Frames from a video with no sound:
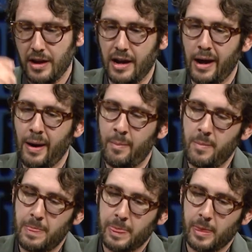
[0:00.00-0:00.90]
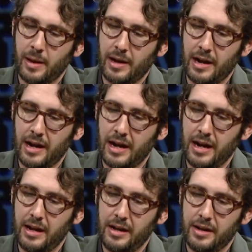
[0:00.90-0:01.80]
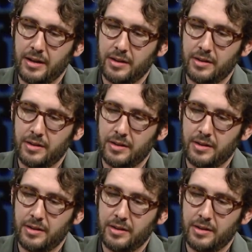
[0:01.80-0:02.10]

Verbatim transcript: Um, I,